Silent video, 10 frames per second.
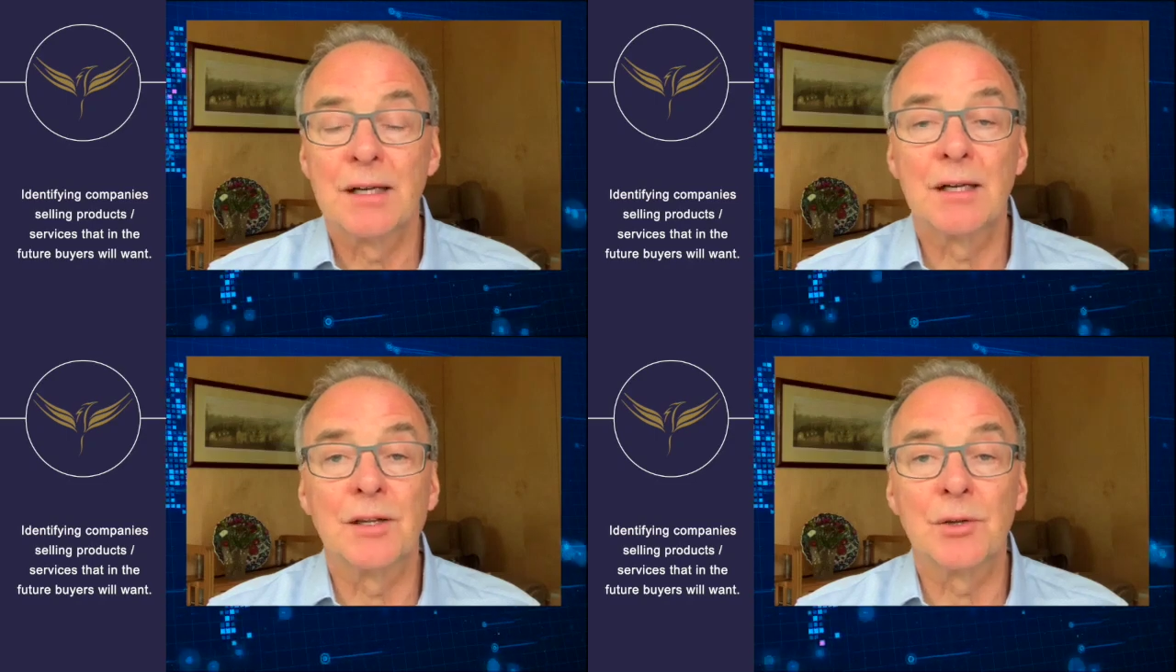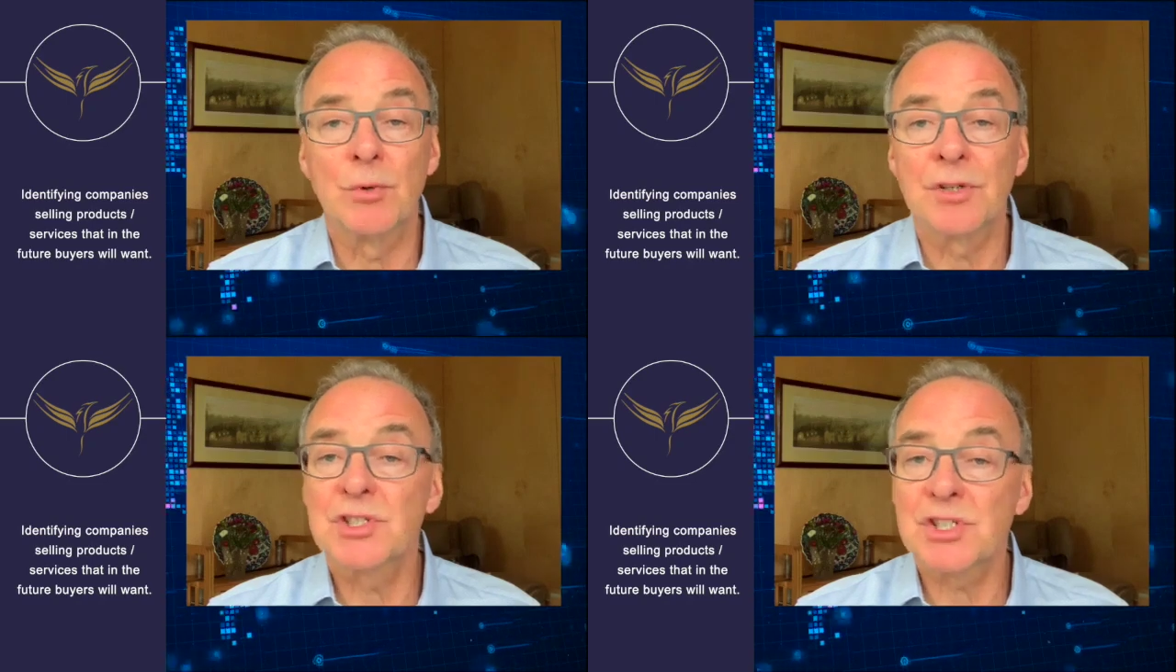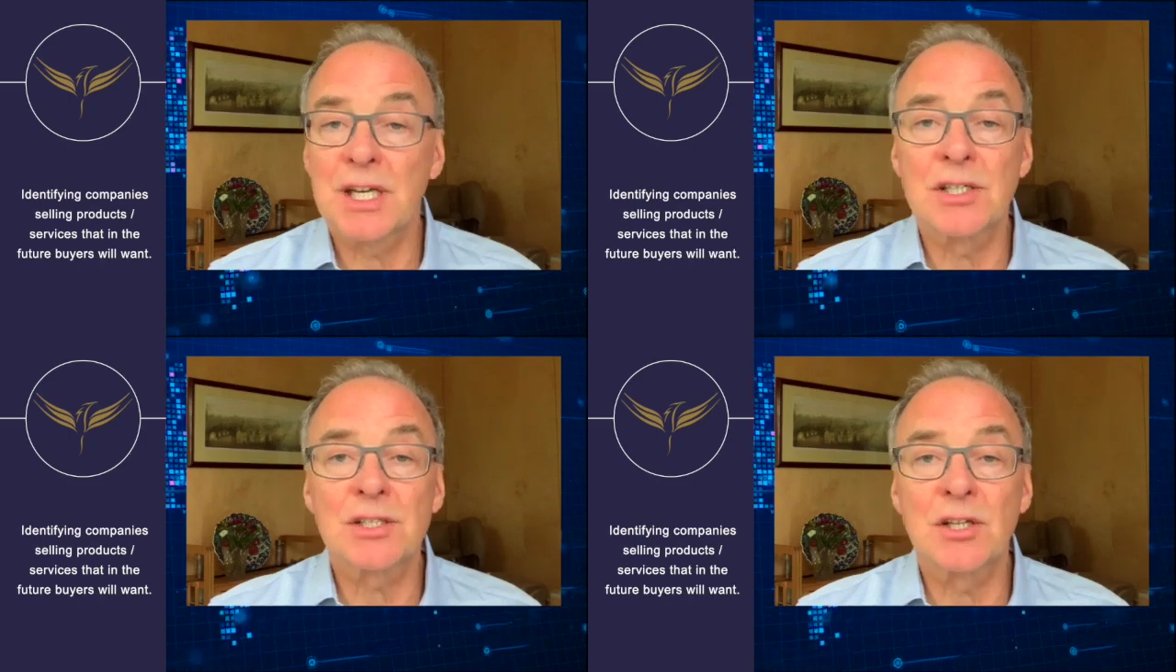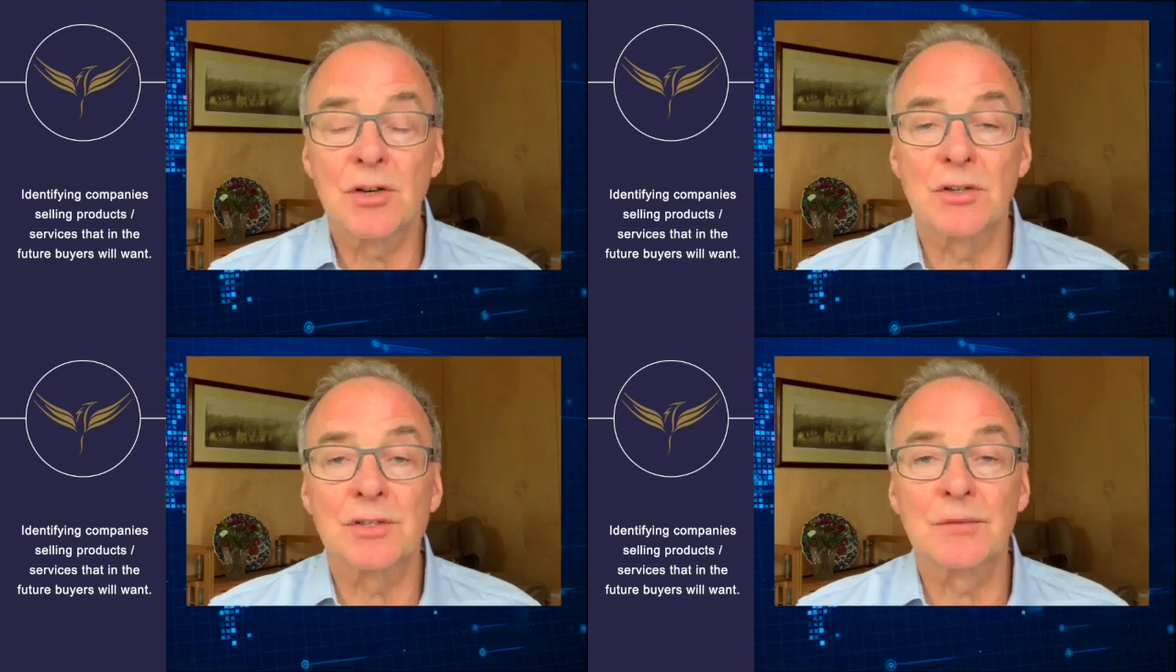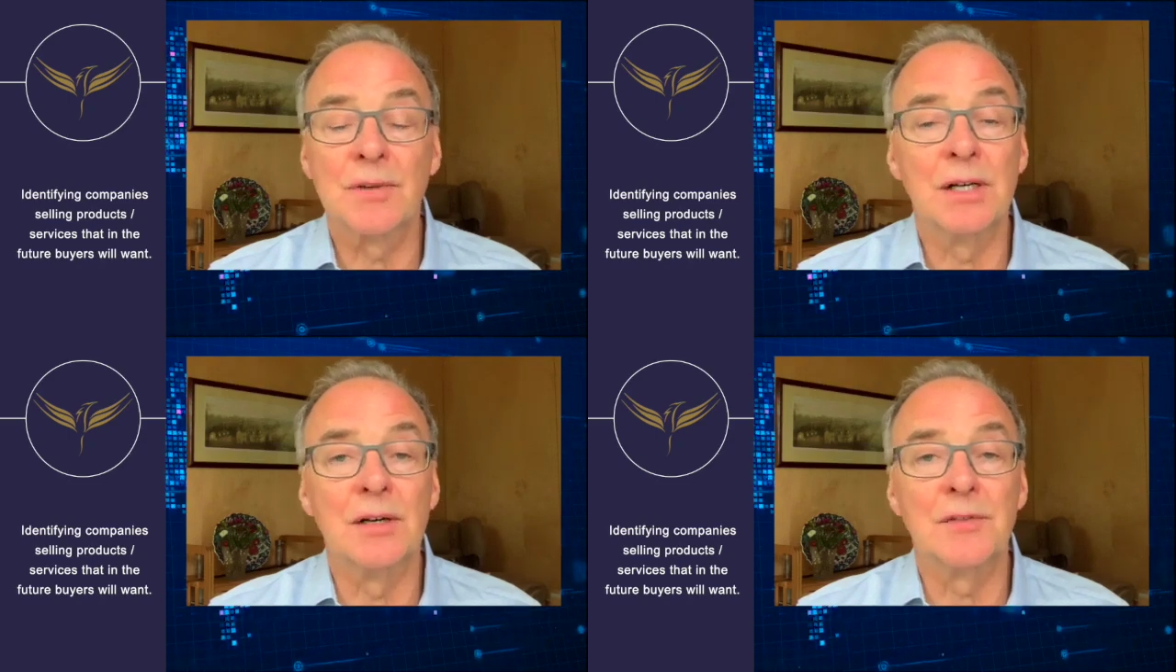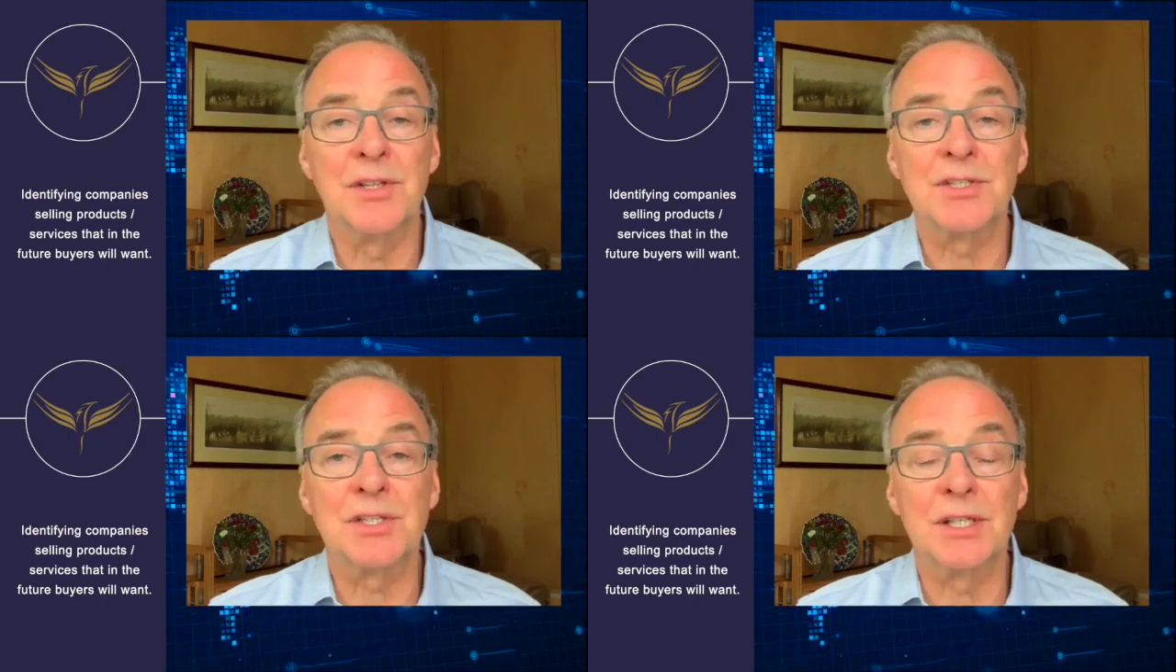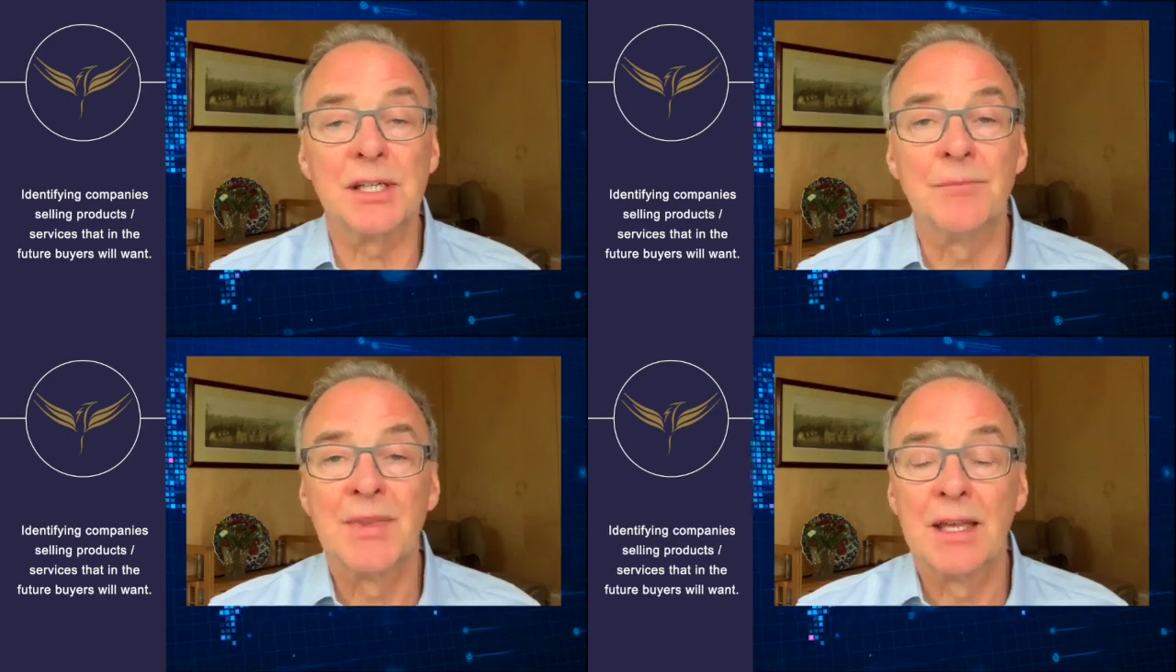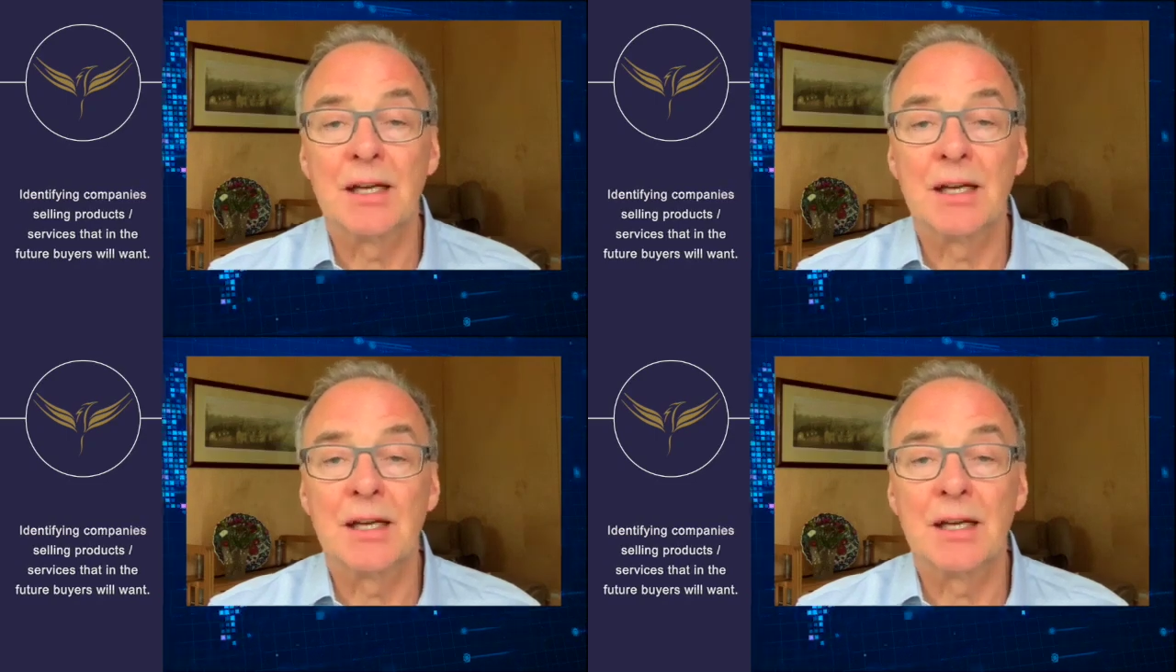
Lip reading: The world has changed a lot this year.